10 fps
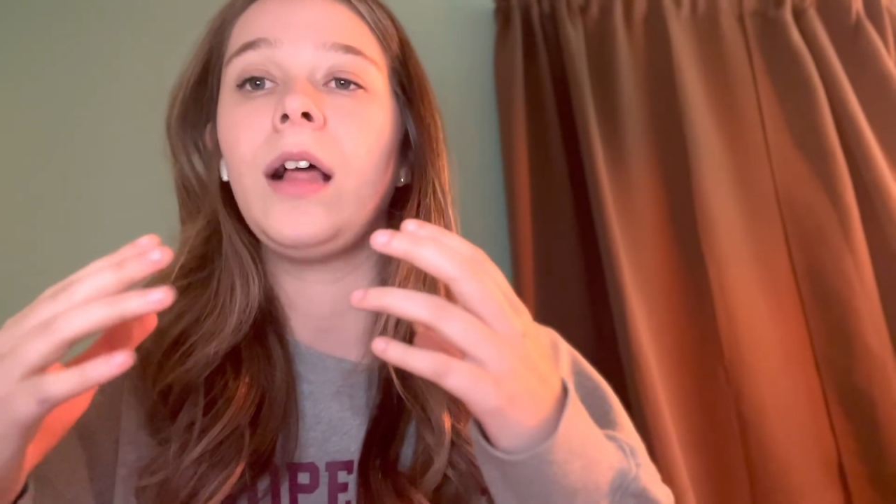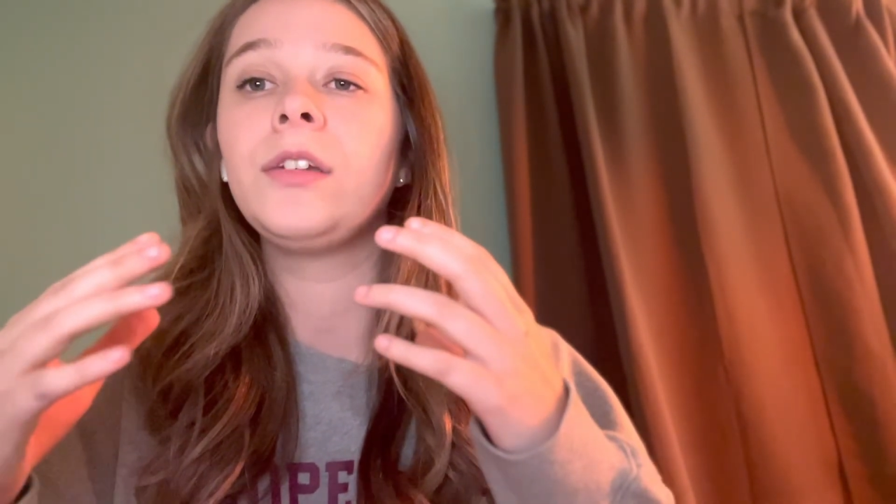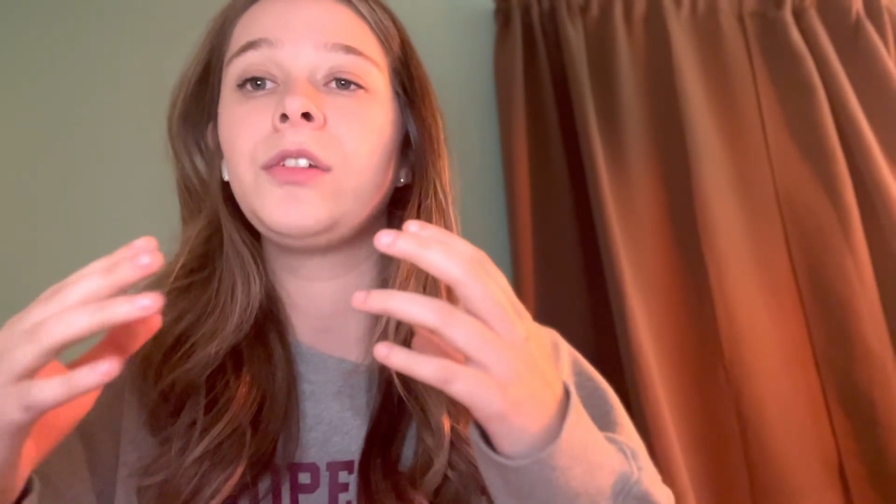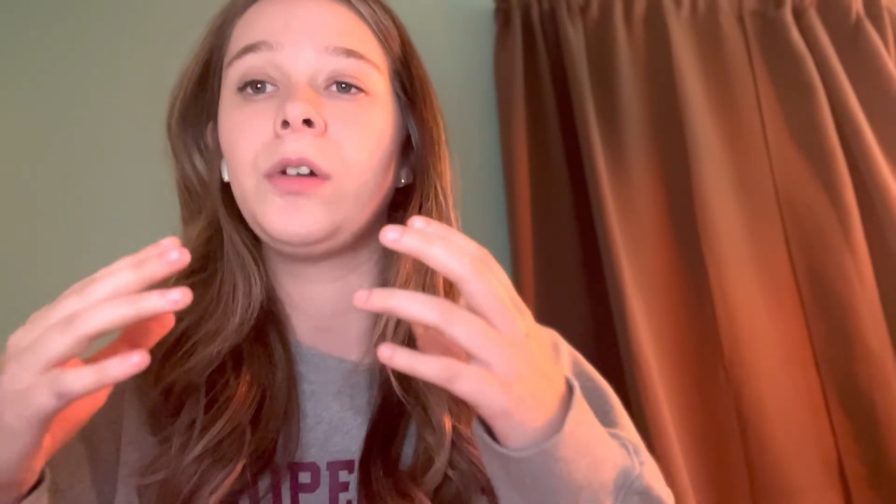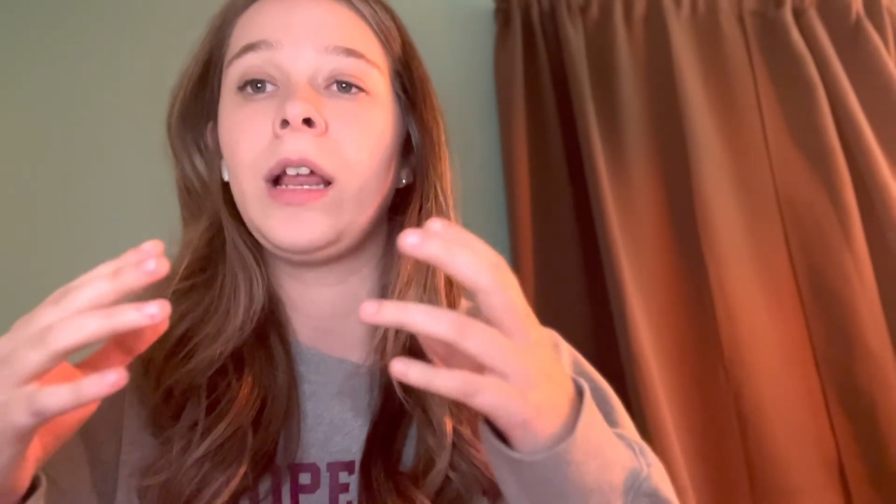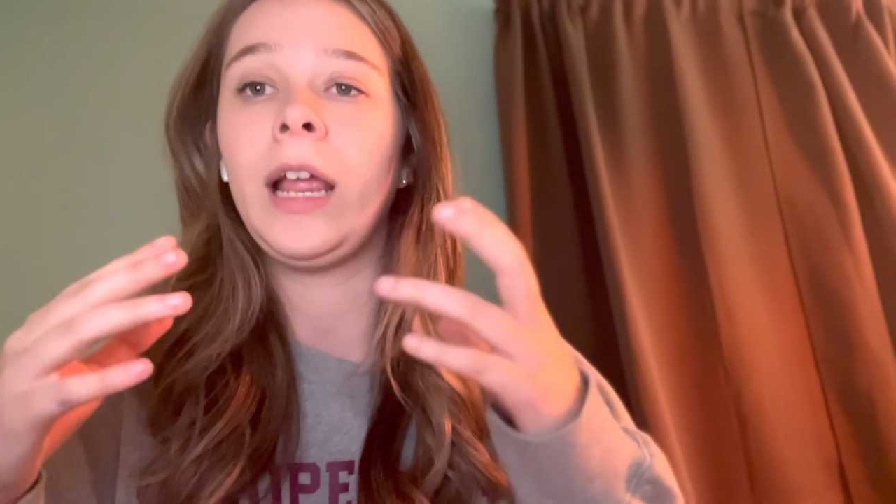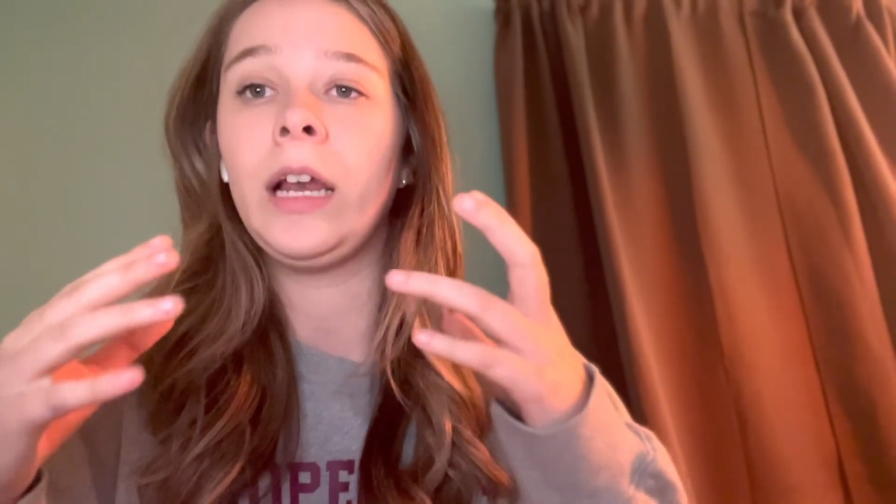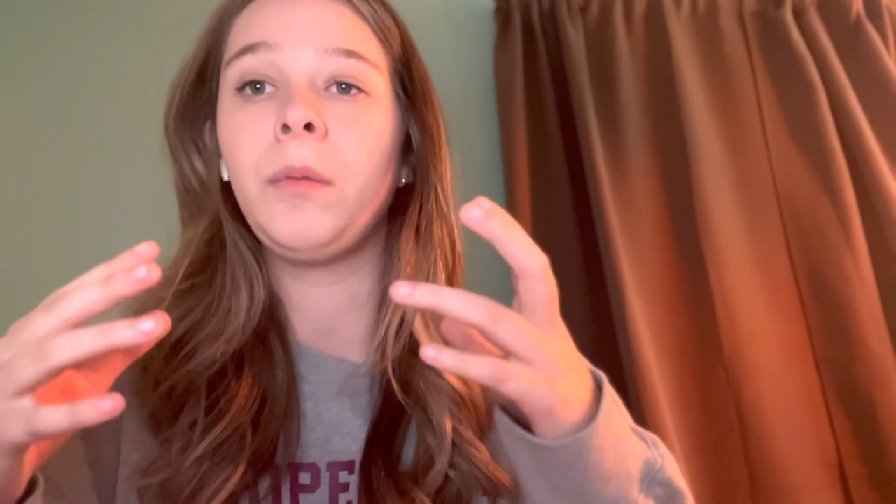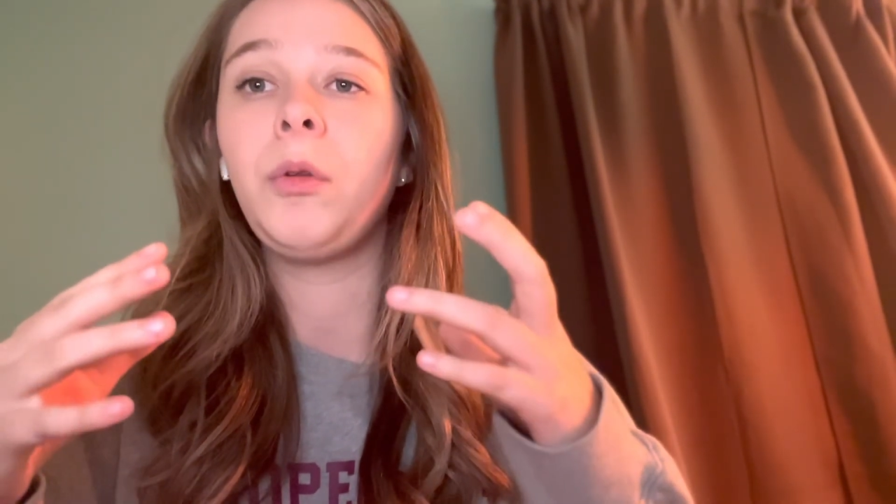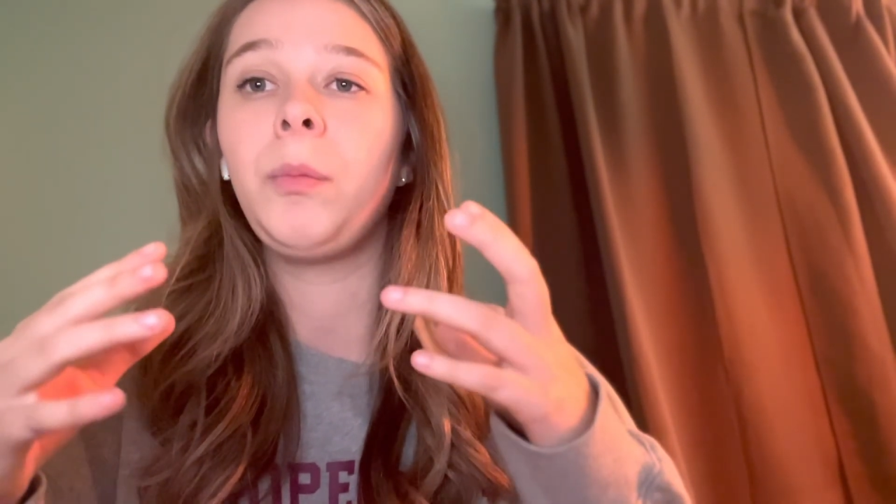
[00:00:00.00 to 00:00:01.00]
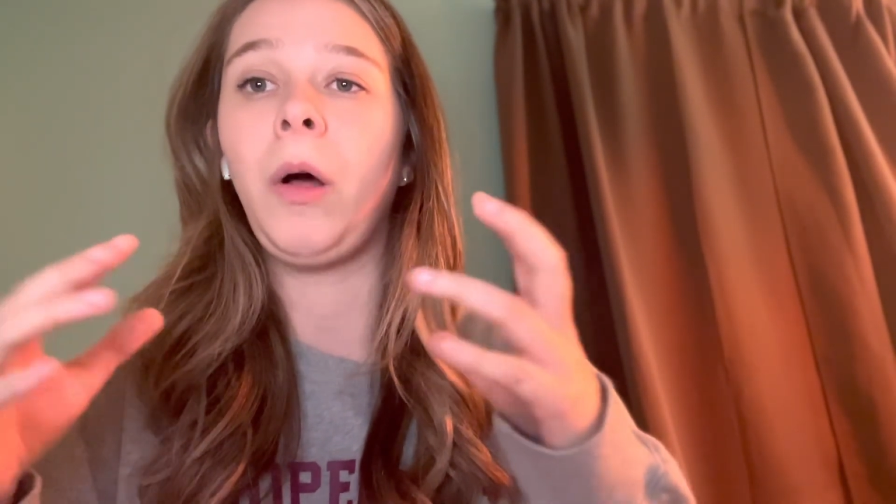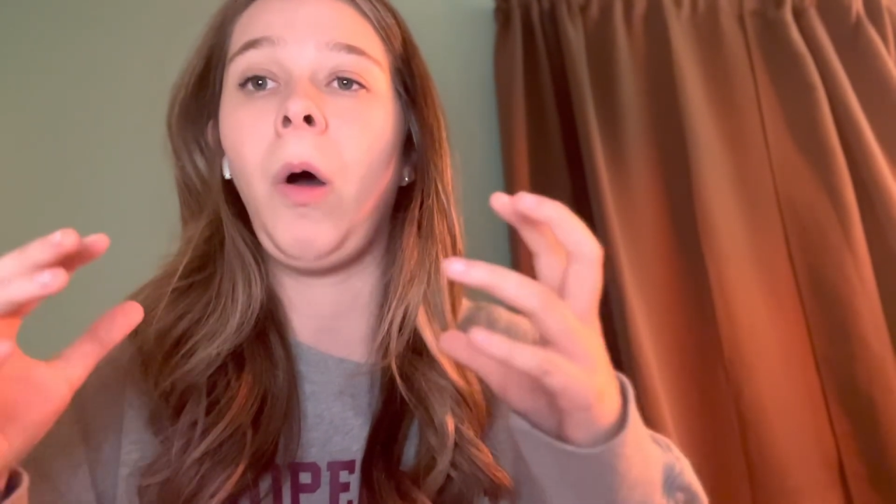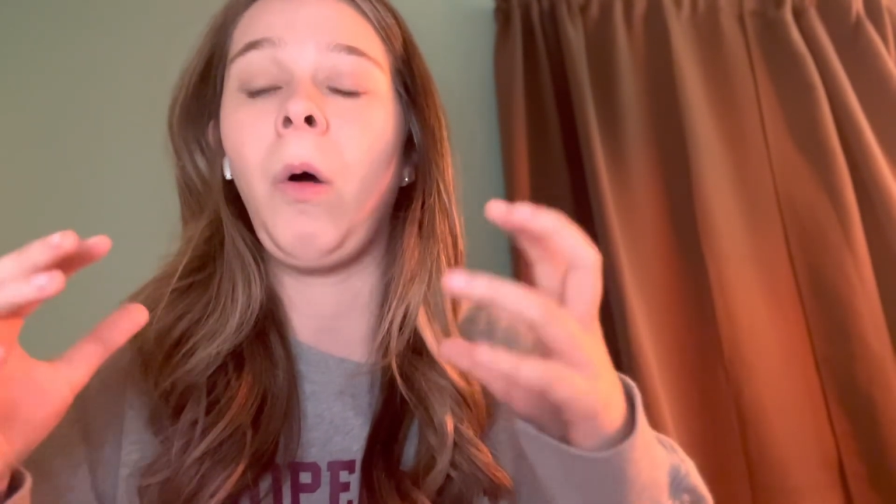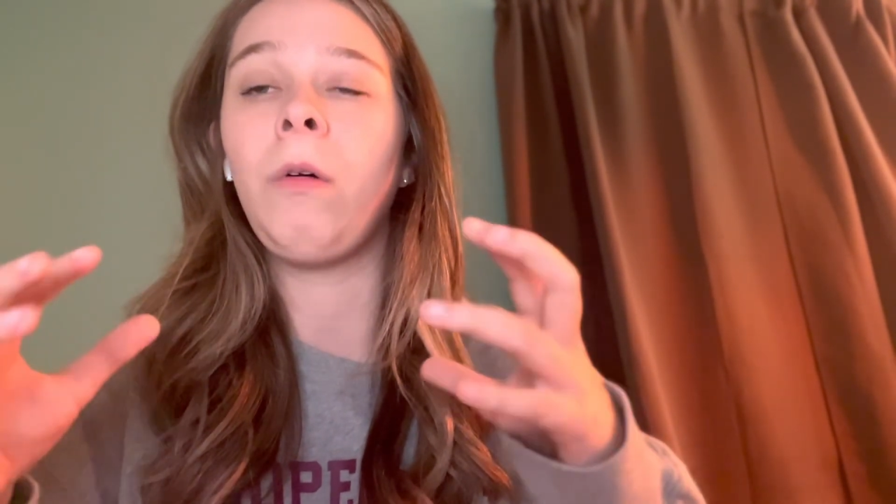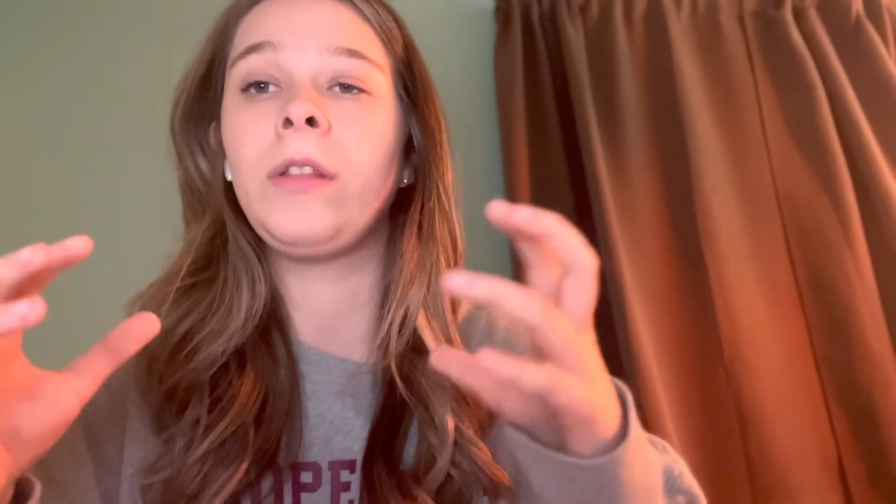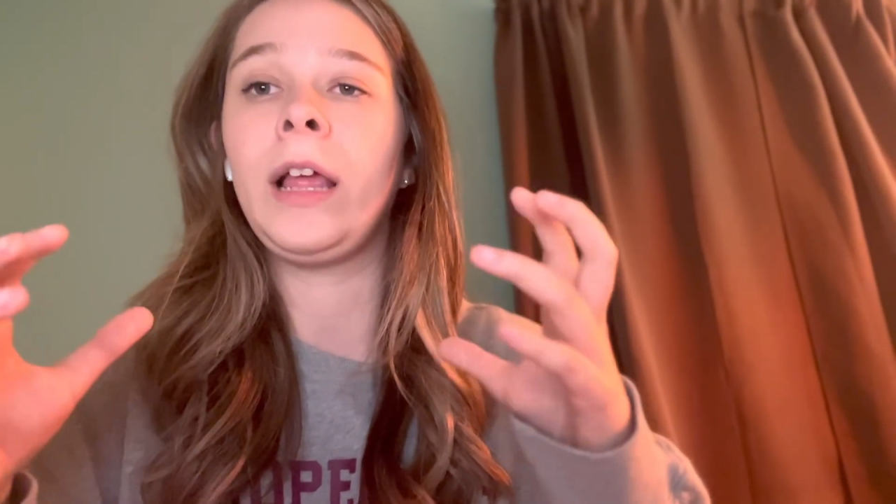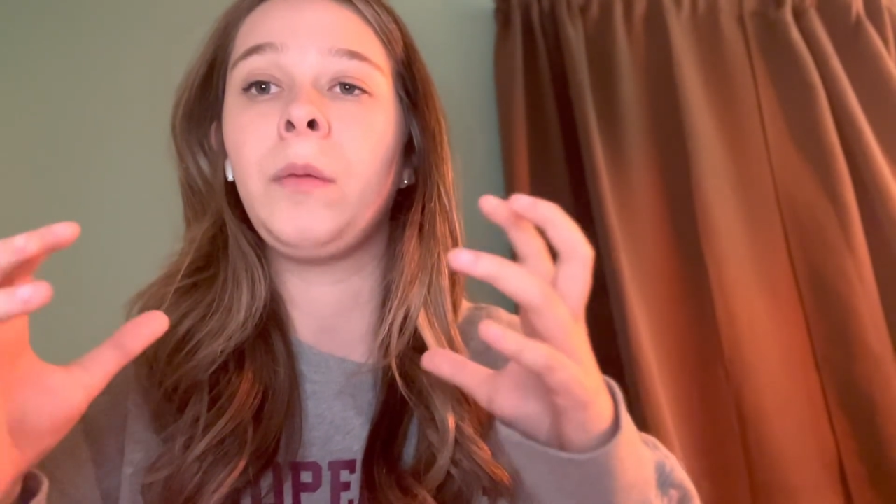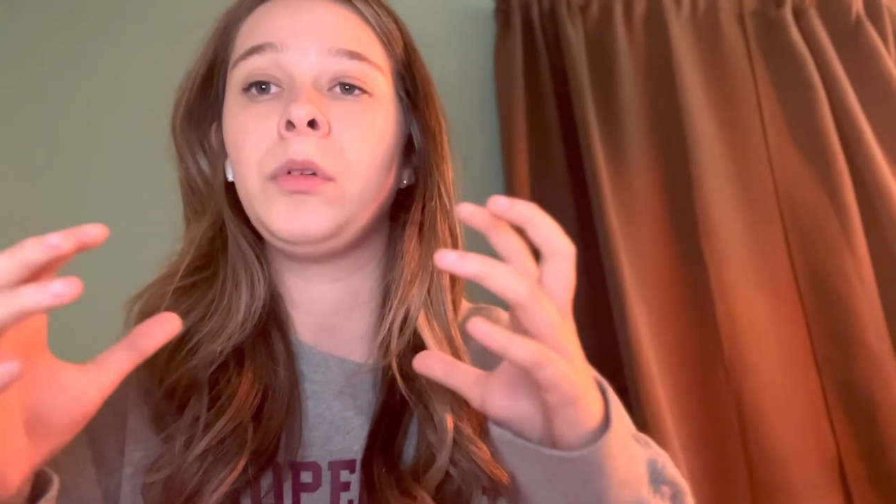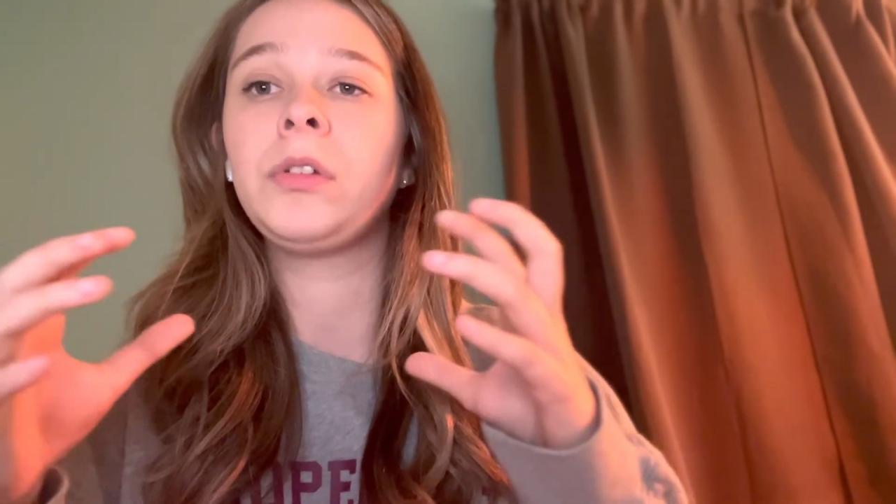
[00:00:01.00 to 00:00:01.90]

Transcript: a certain animal, but all of the animals